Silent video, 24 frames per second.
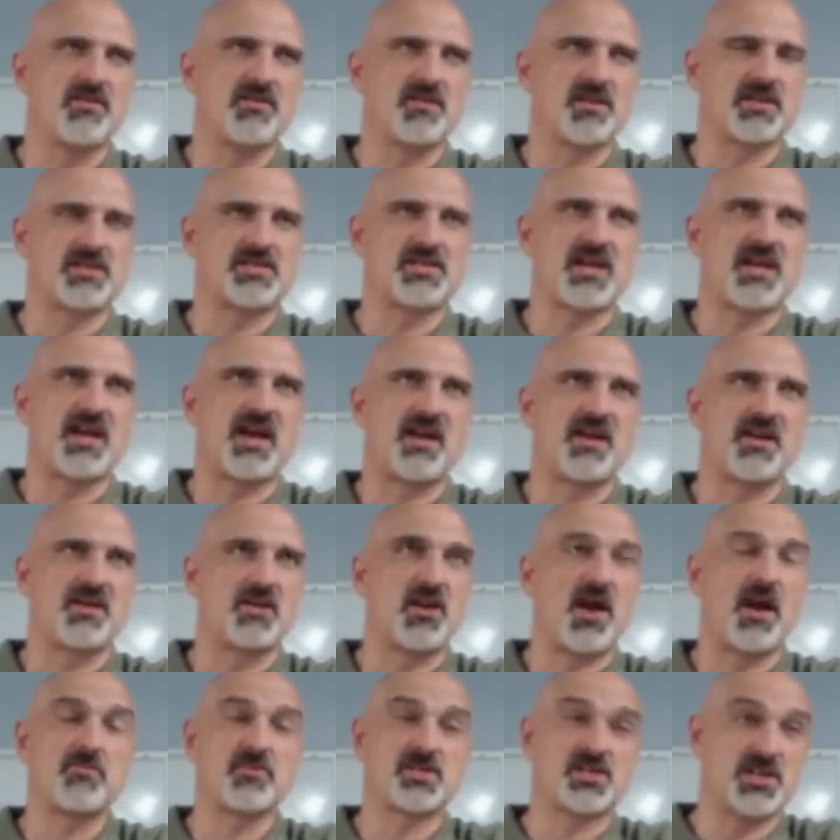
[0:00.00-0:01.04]
let's say
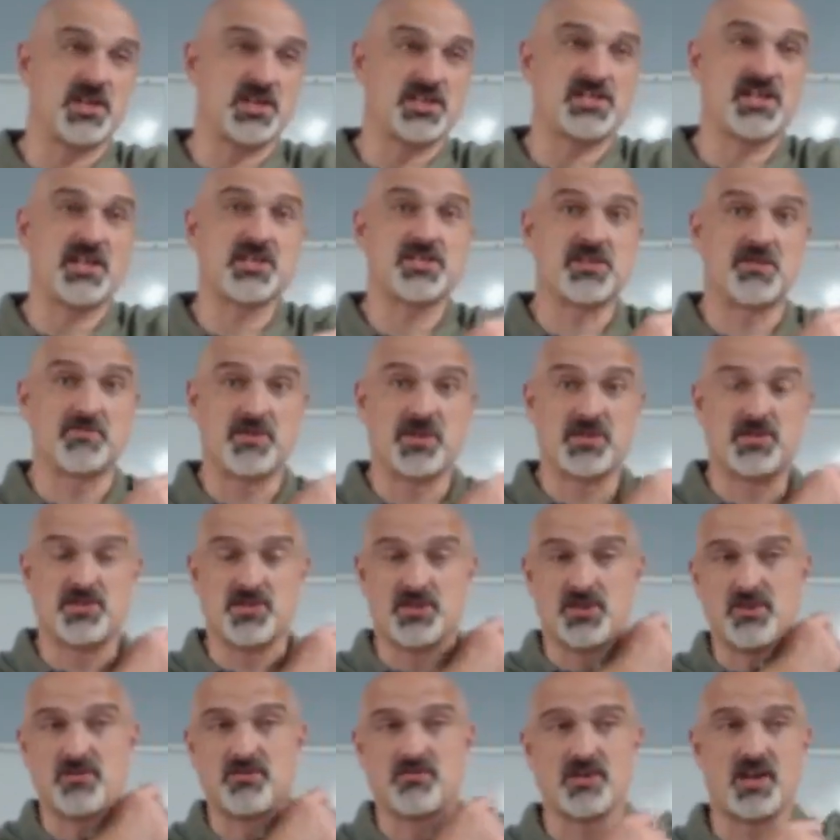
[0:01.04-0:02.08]
I was going to sell something to
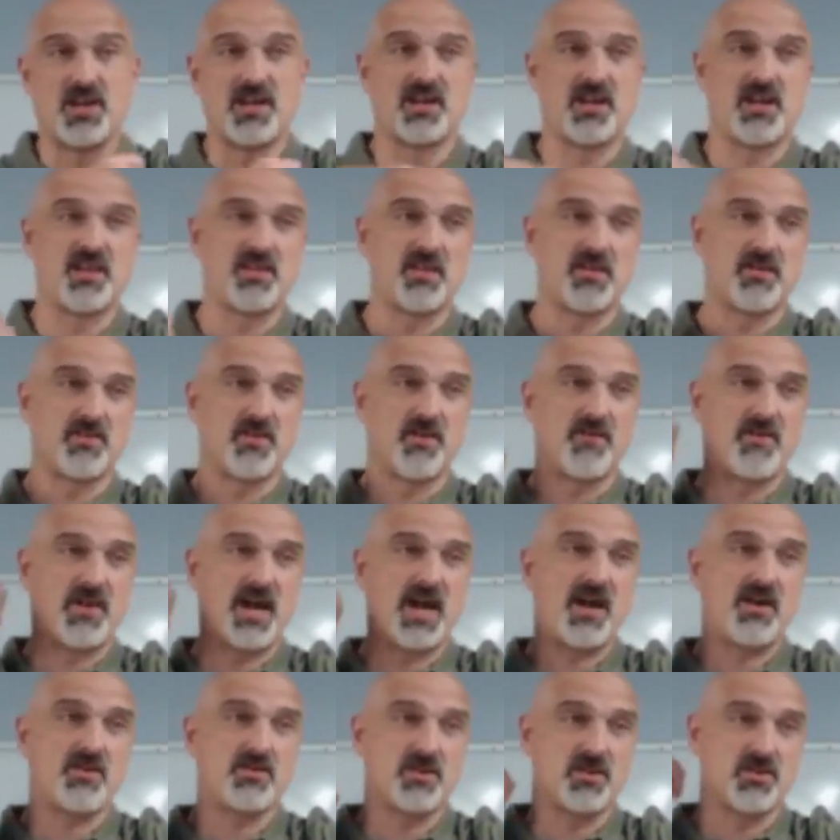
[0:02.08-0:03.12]
you, right? And the
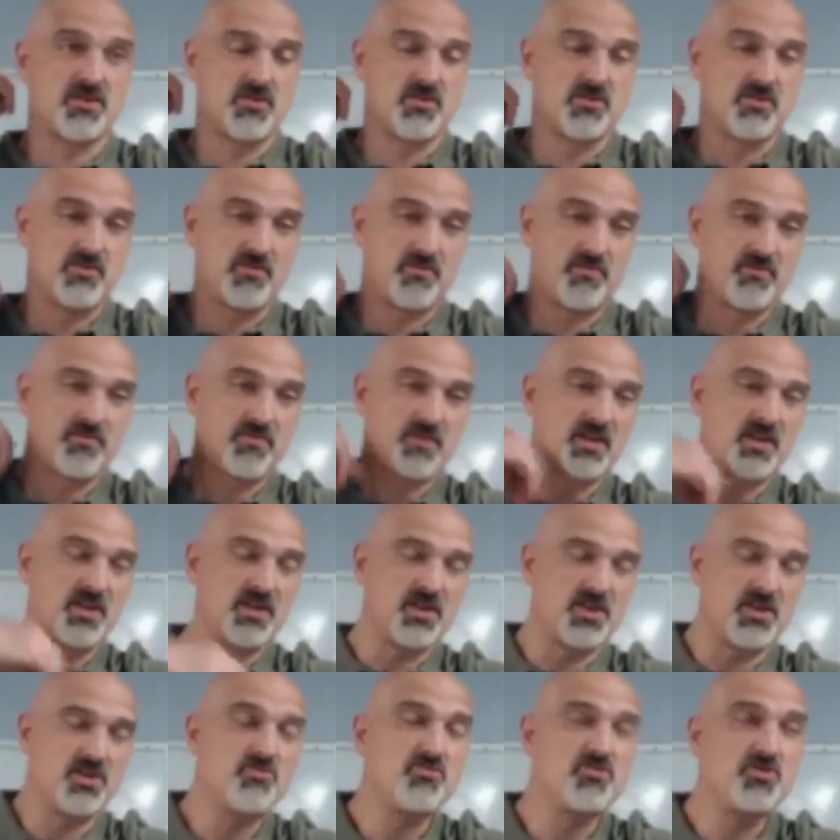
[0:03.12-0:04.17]
value,
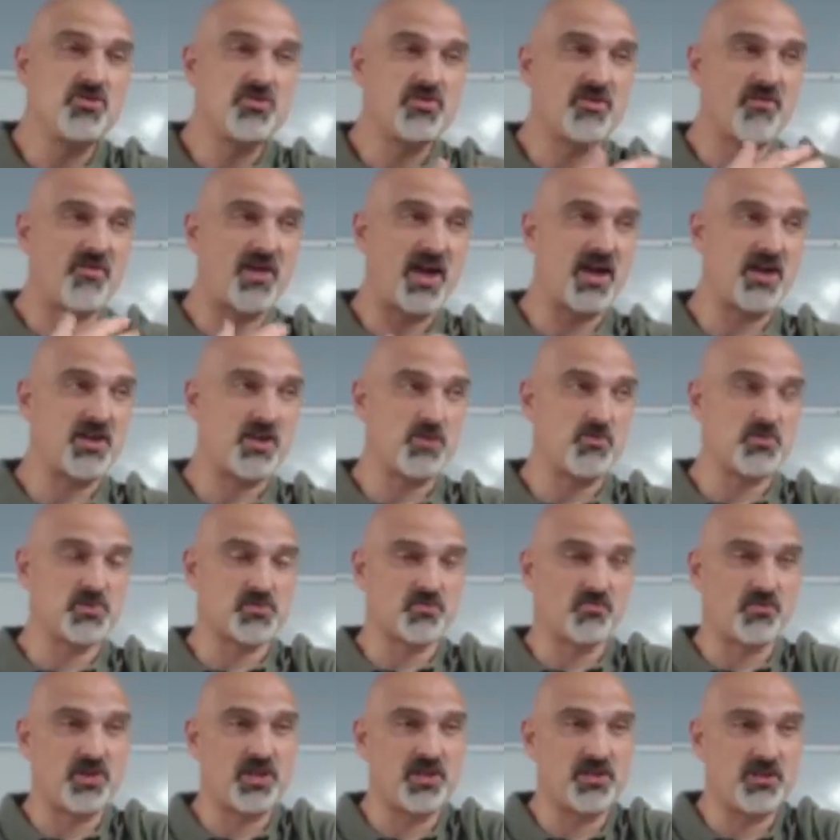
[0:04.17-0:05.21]
you knew the value
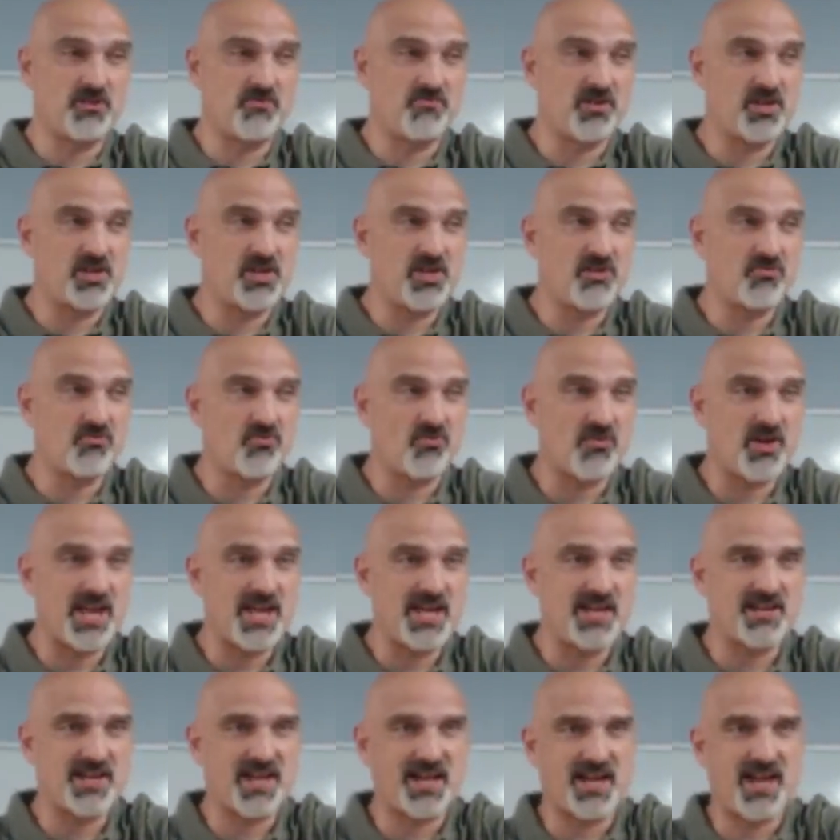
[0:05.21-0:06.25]
was really, really
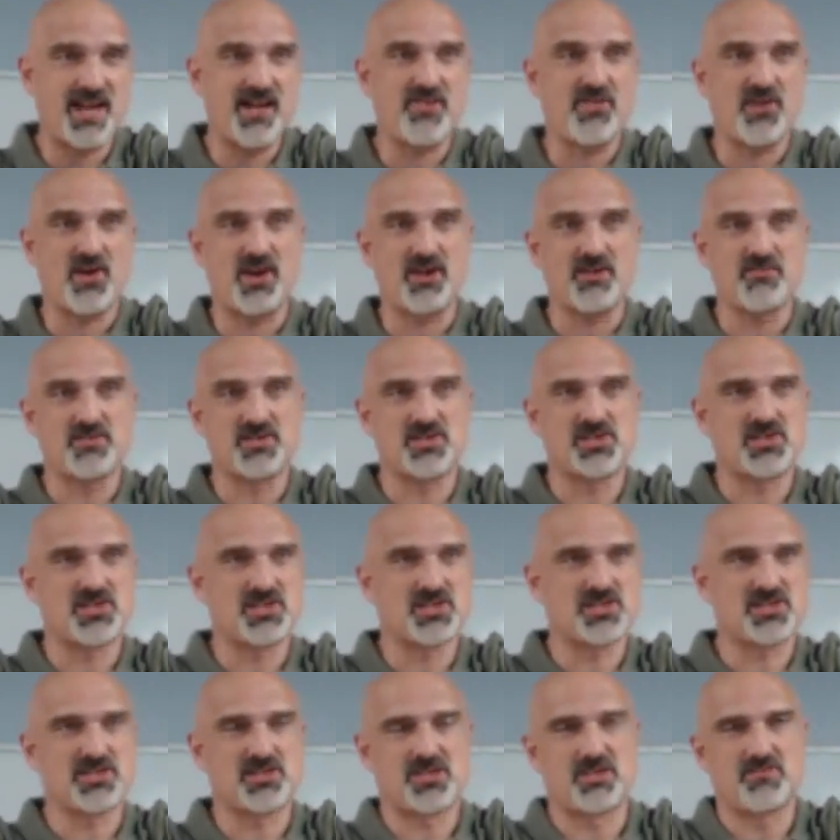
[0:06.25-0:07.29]
great, and I thought it was
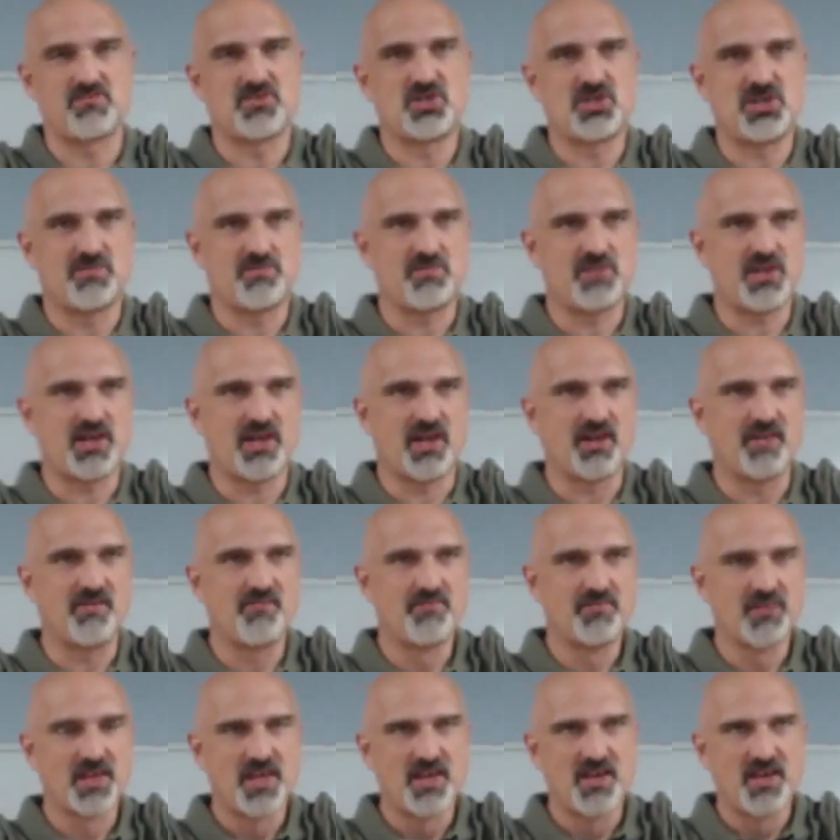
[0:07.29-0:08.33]
just some cheap thing.
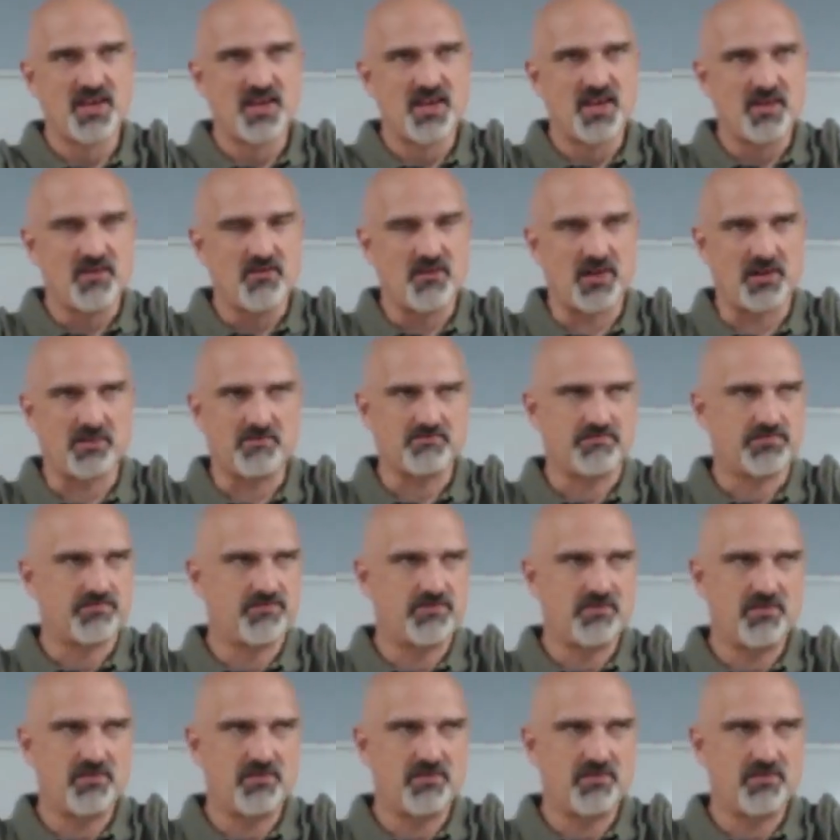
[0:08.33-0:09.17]
Well,